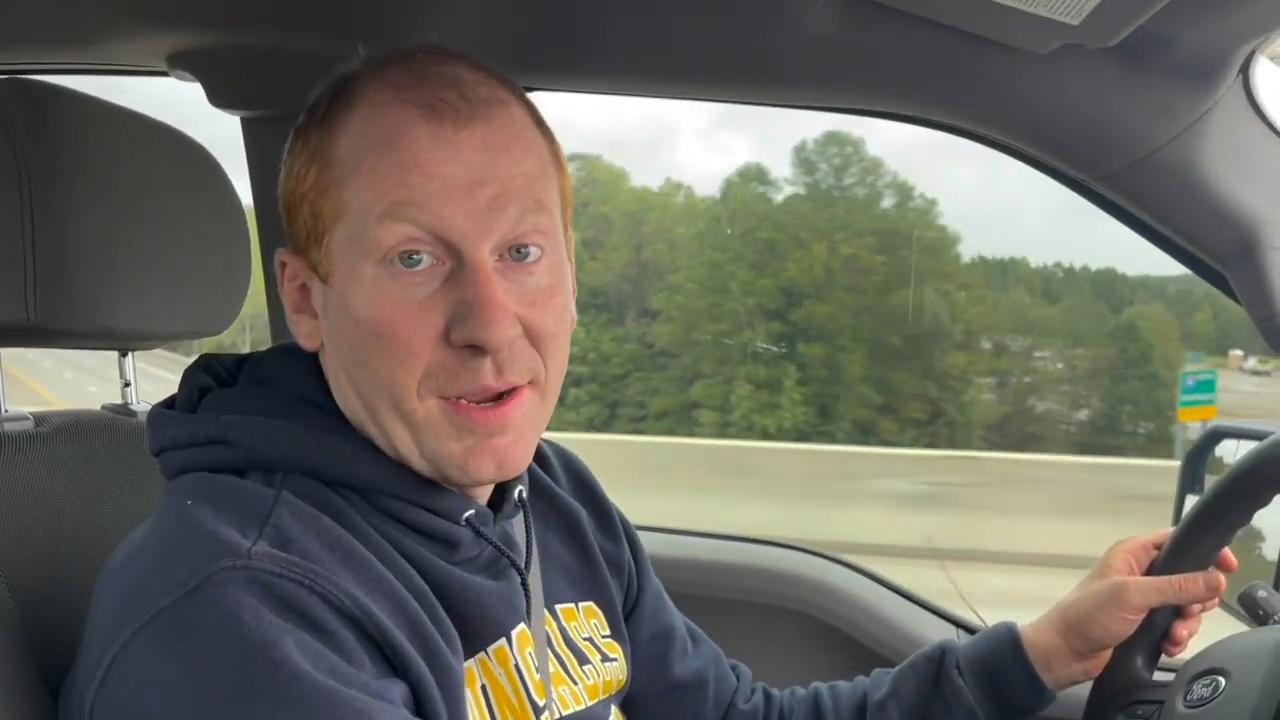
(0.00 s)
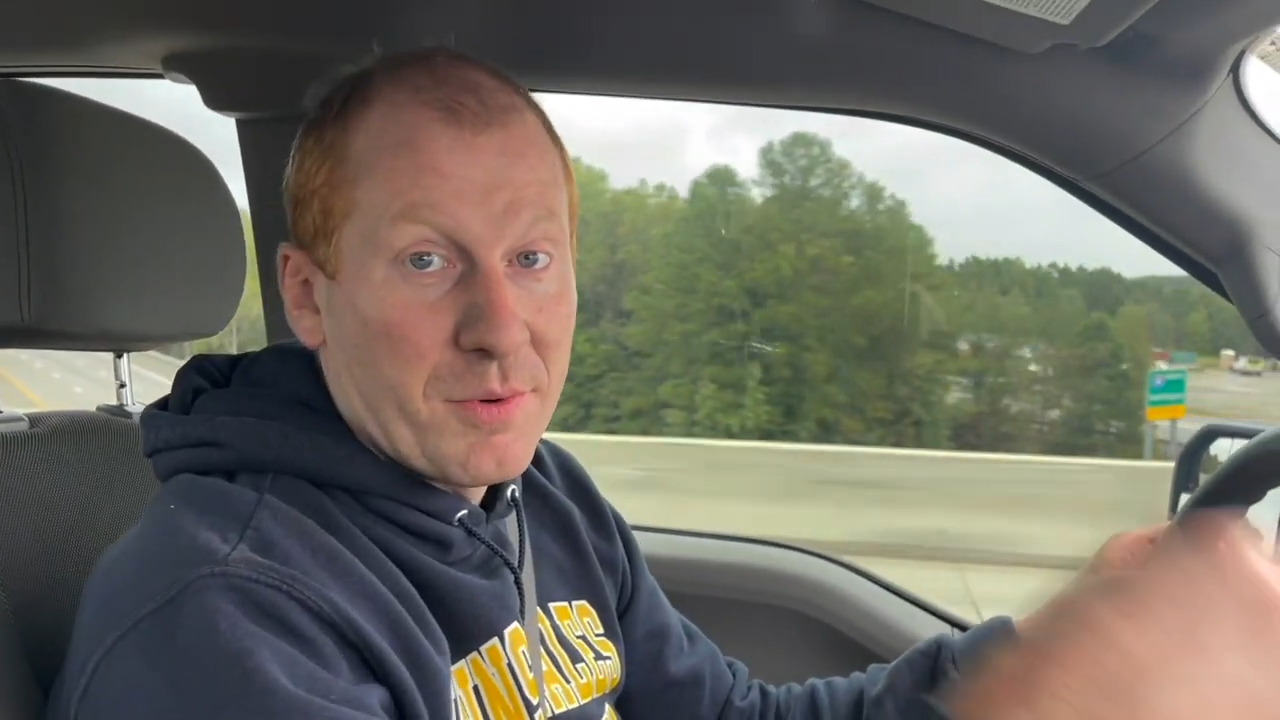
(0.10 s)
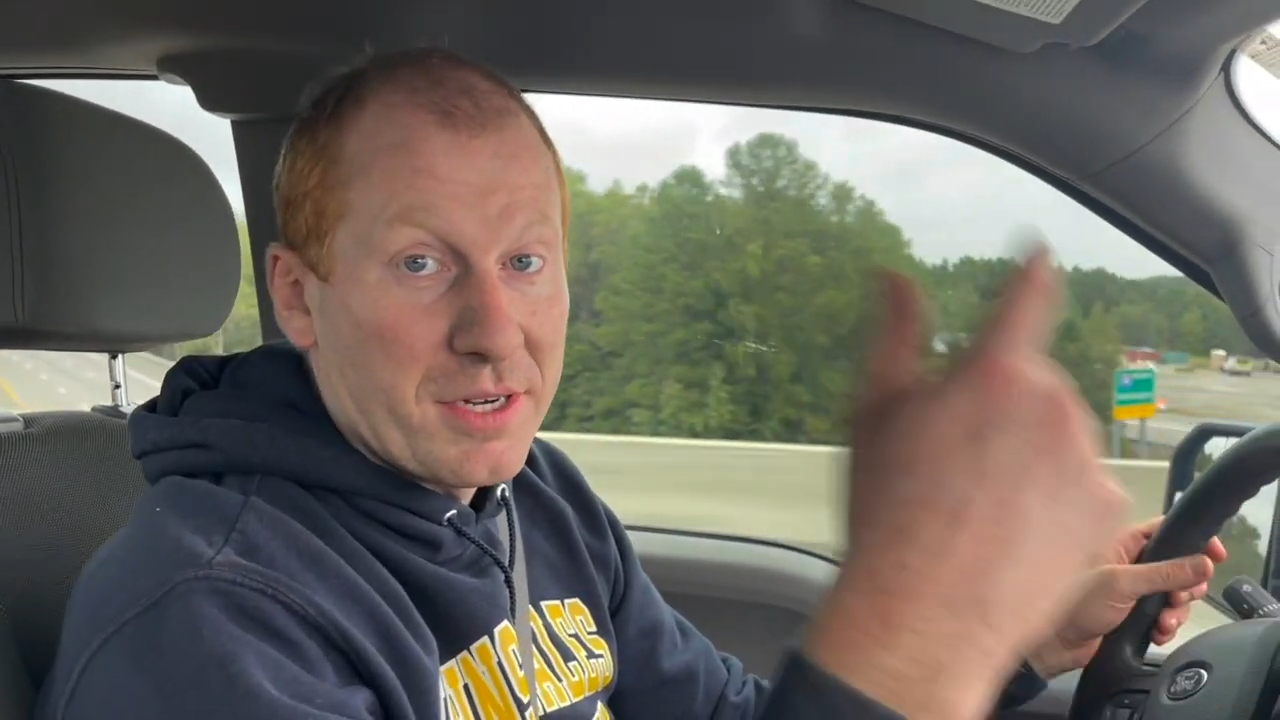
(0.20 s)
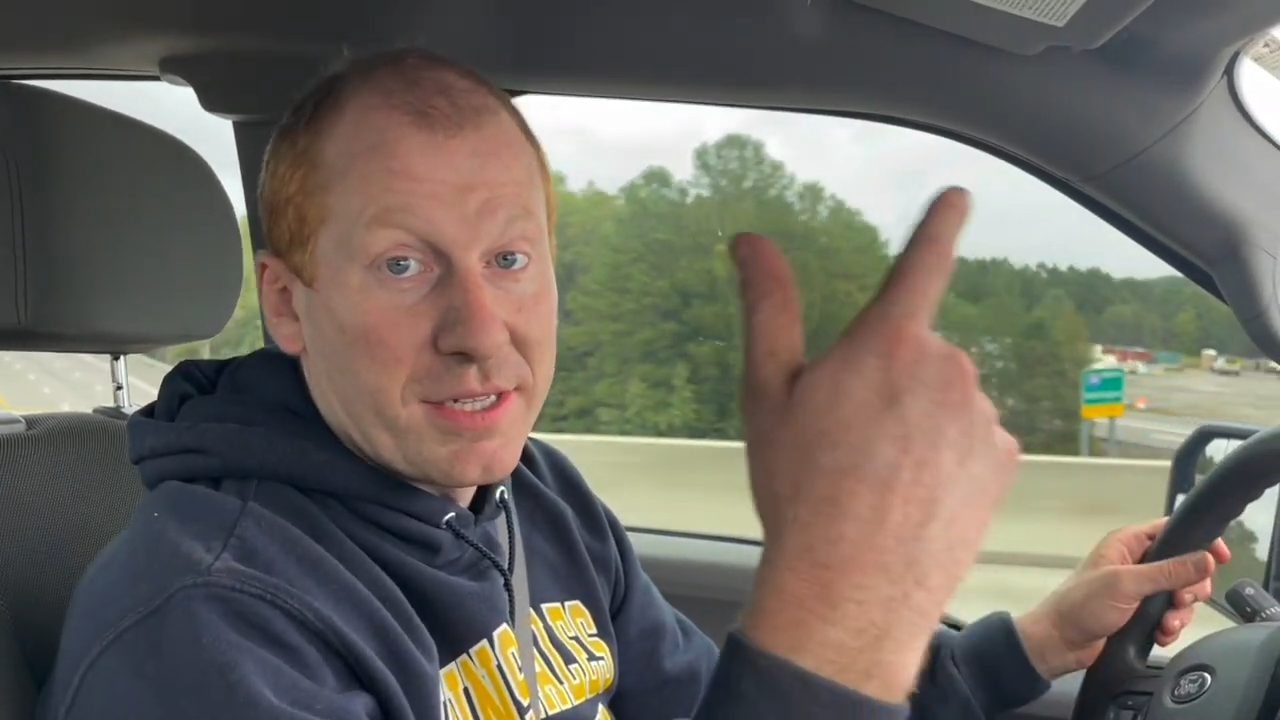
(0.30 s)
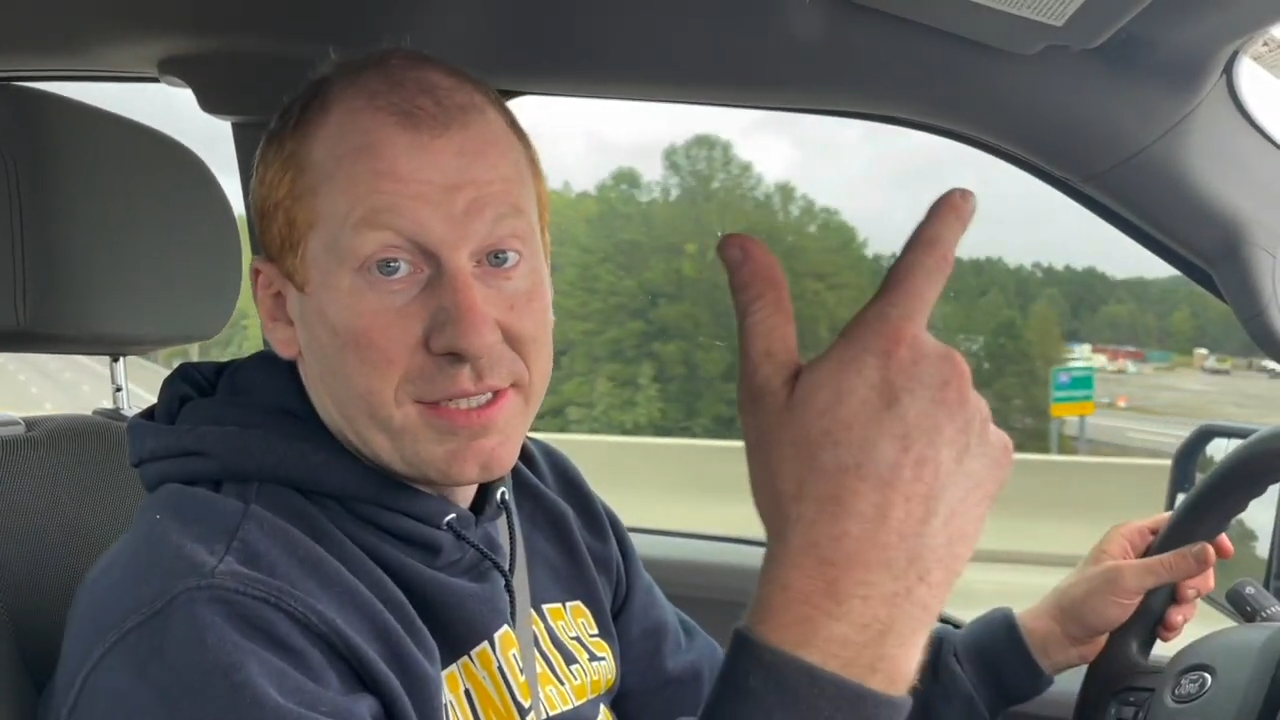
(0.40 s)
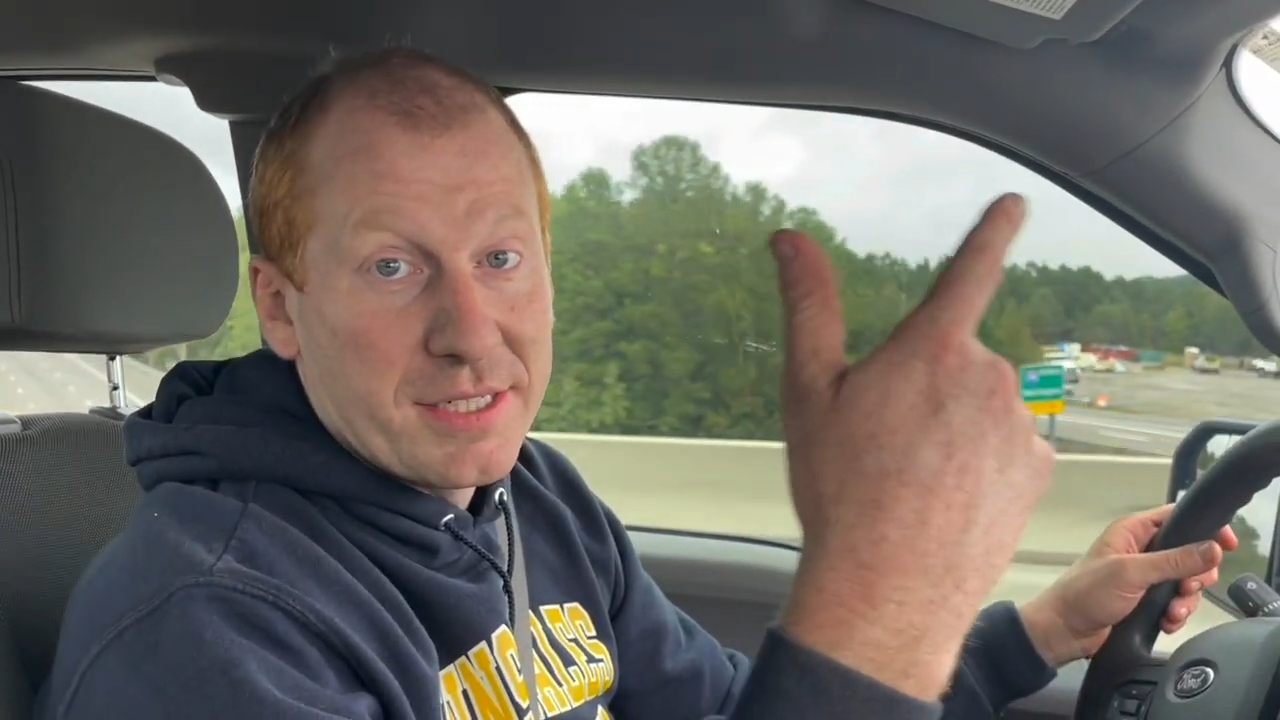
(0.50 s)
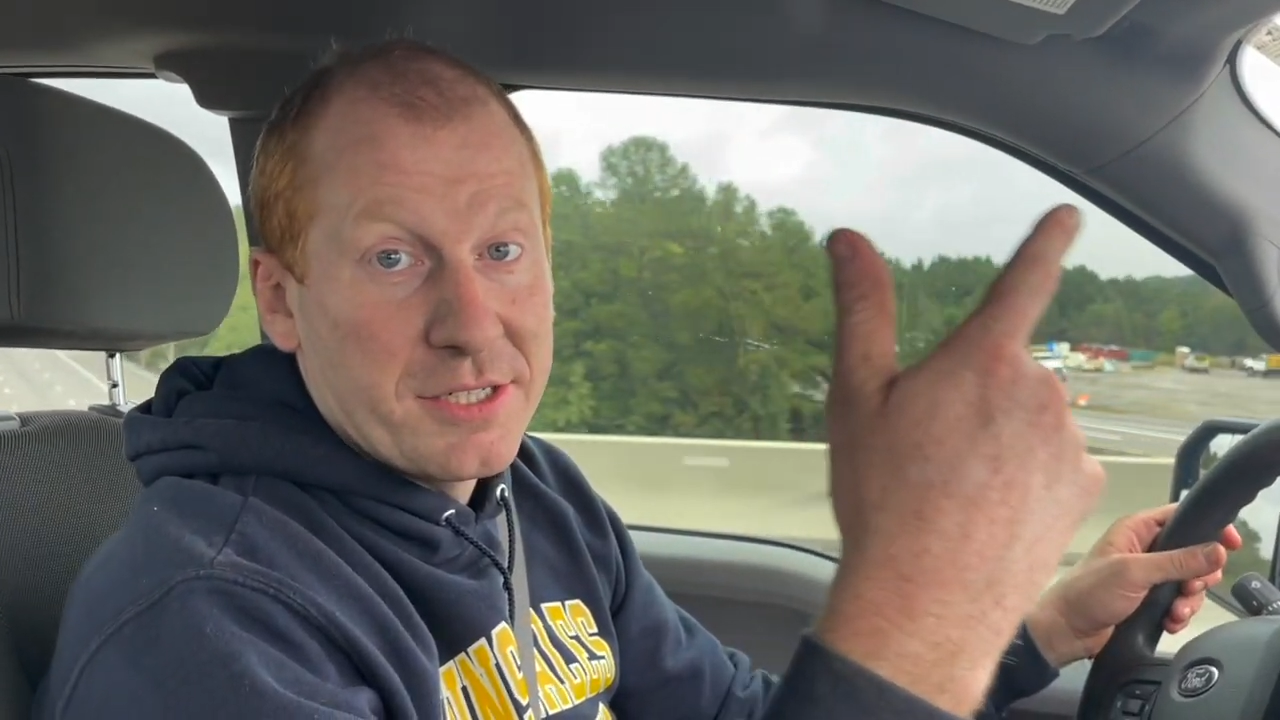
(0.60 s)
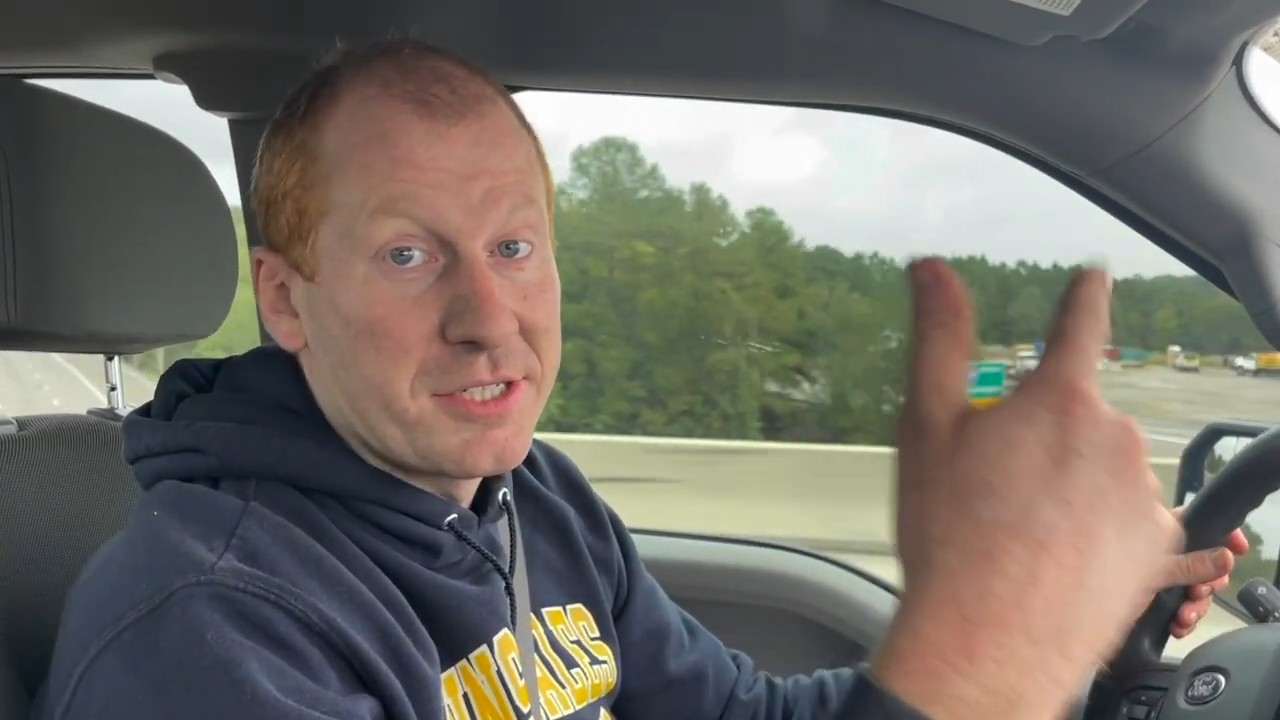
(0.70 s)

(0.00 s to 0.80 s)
and we're gonna continue